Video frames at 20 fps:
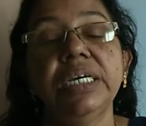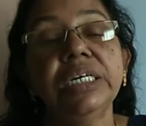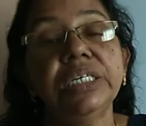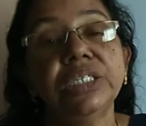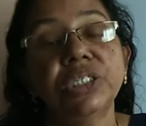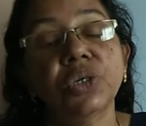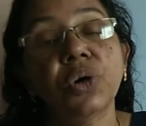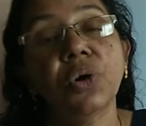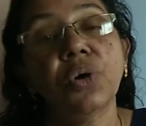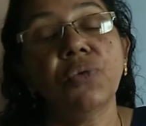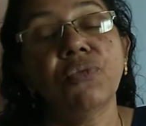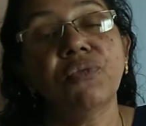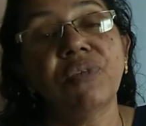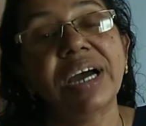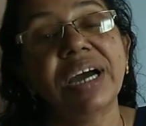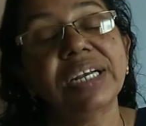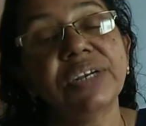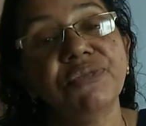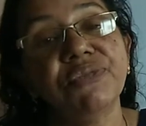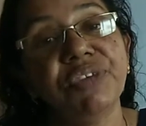So,
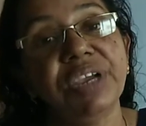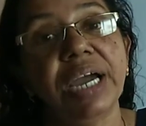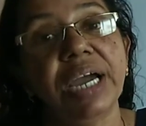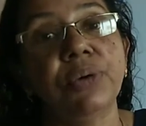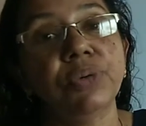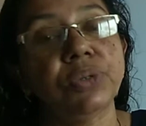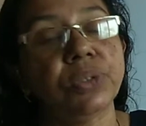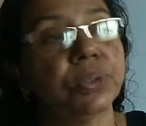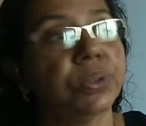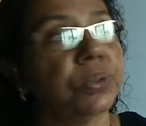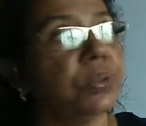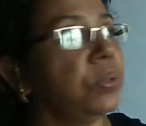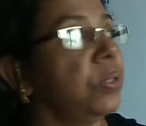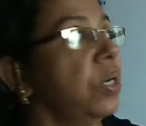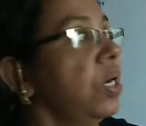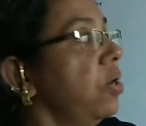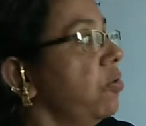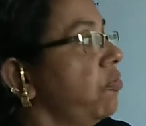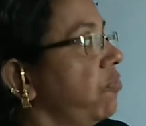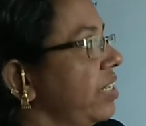what we have to do?
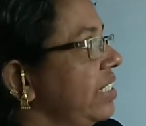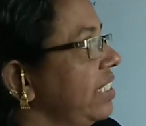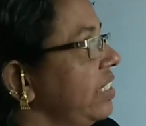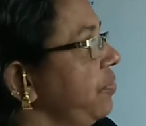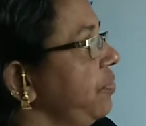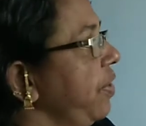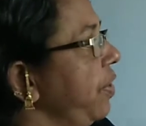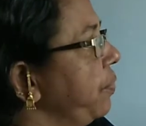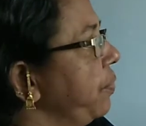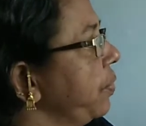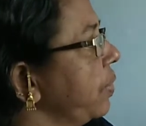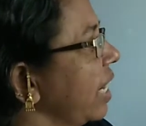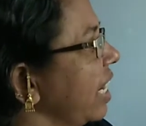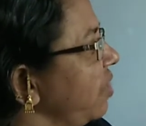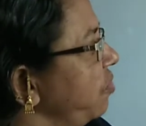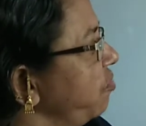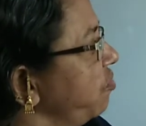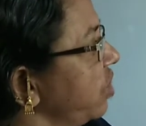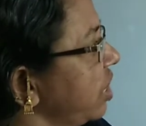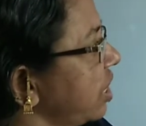First, we have to
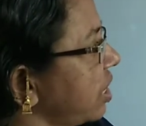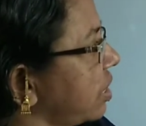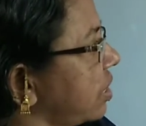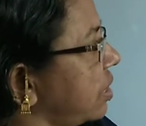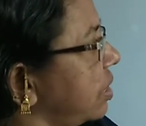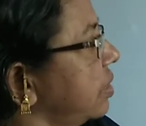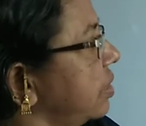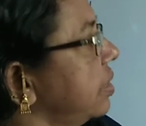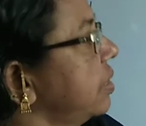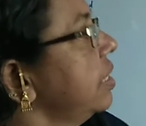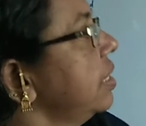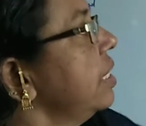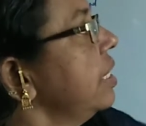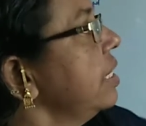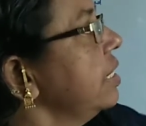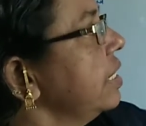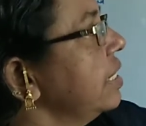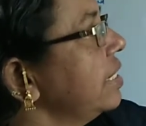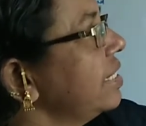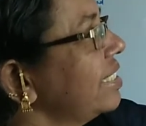convert
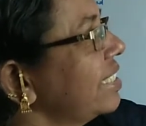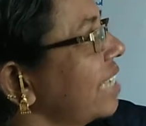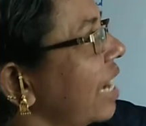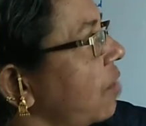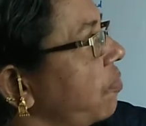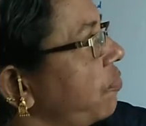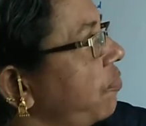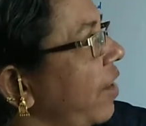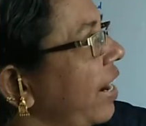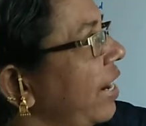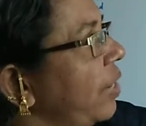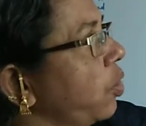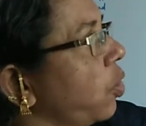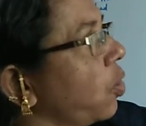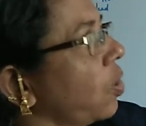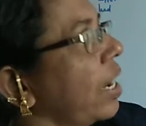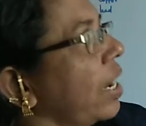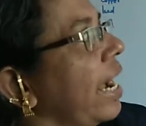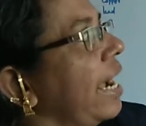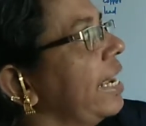this sulfide
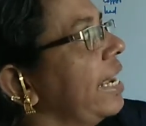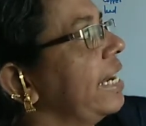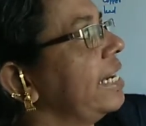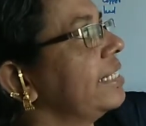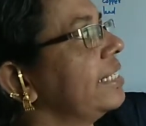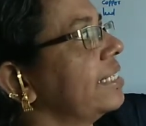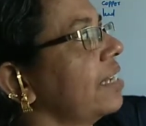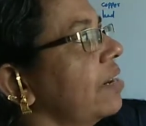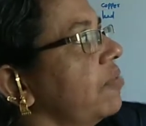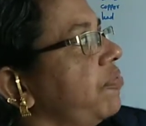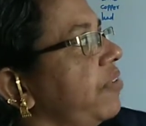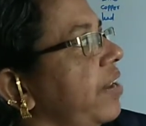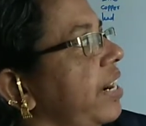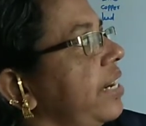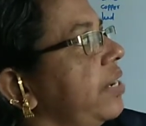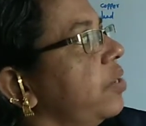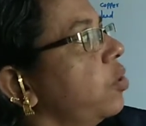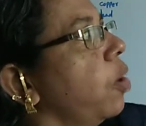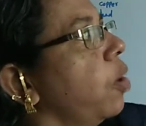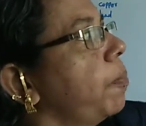or iron
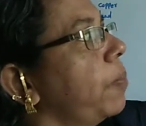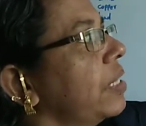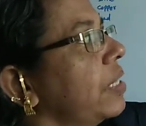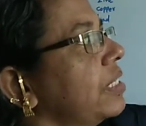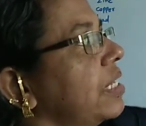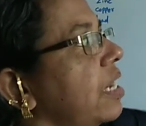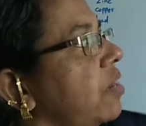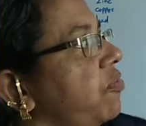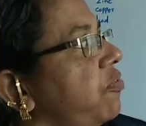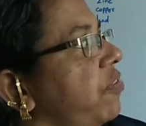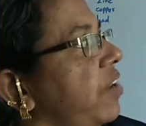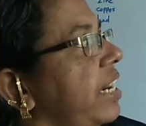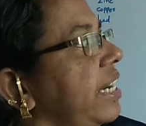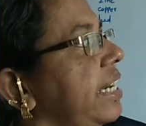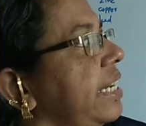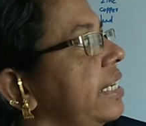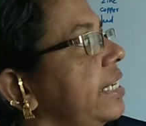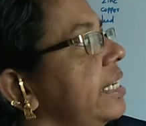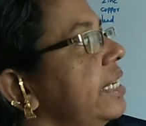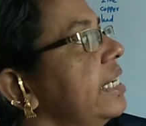sulfide, copper
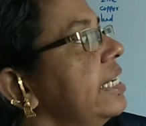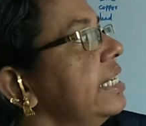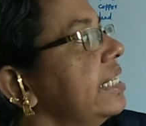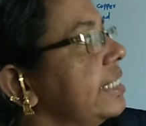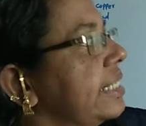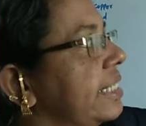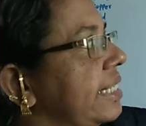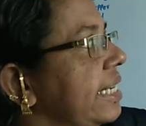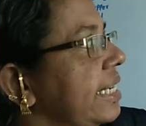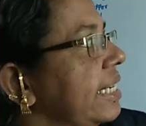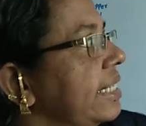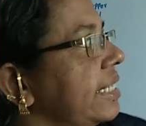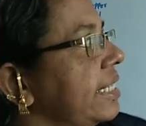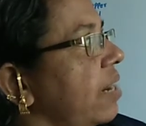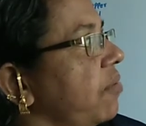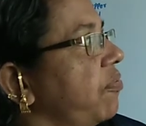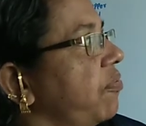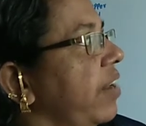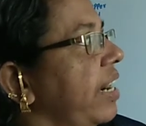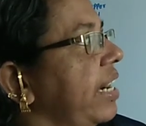sulfide, zinc
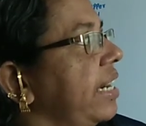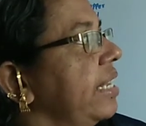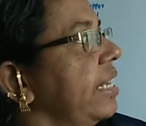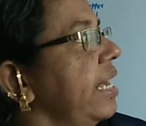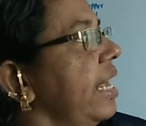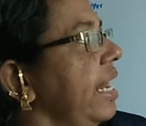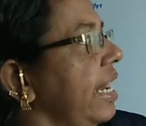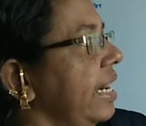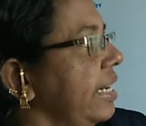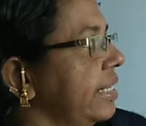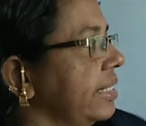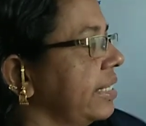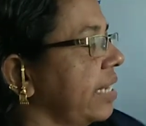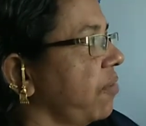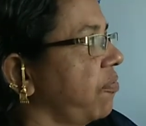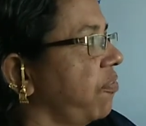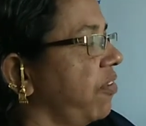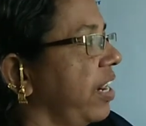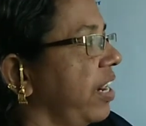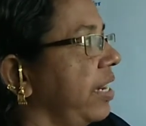sulfide, lead
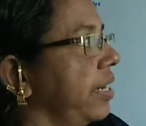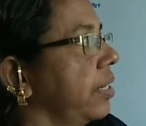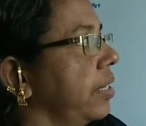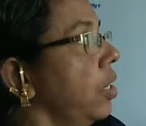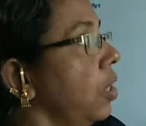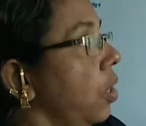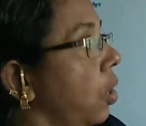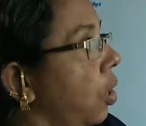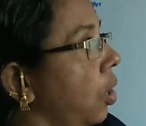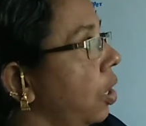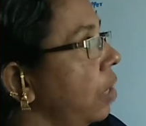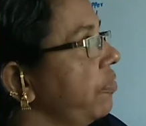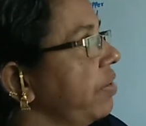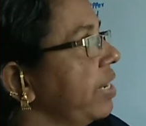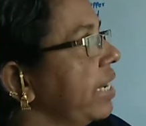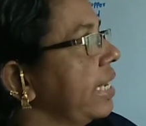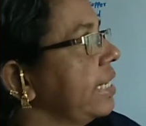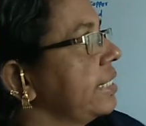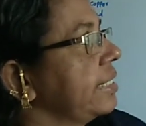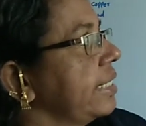sulfide, or we
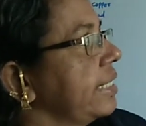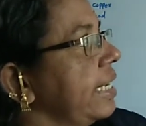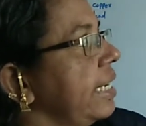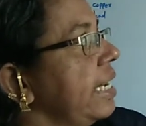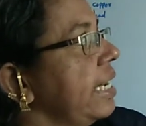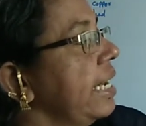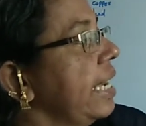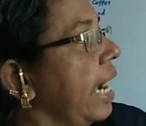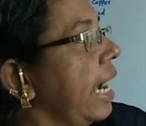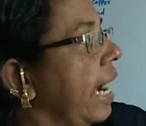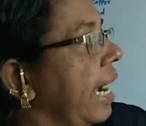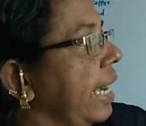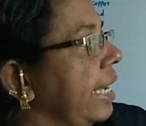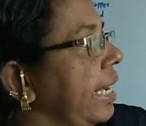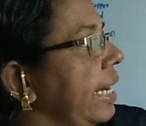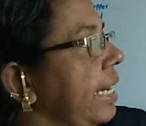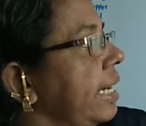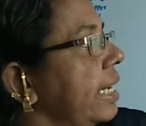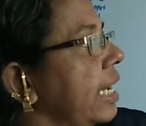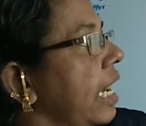can say
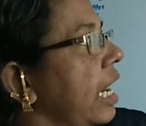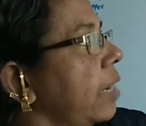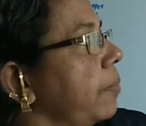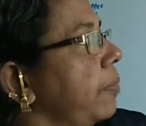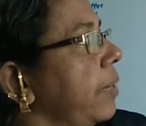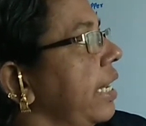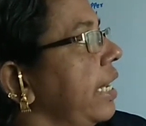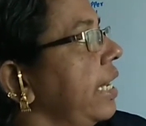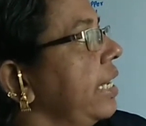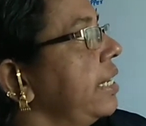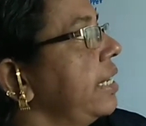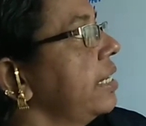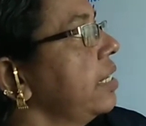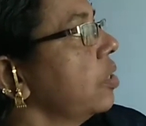iron carbonate,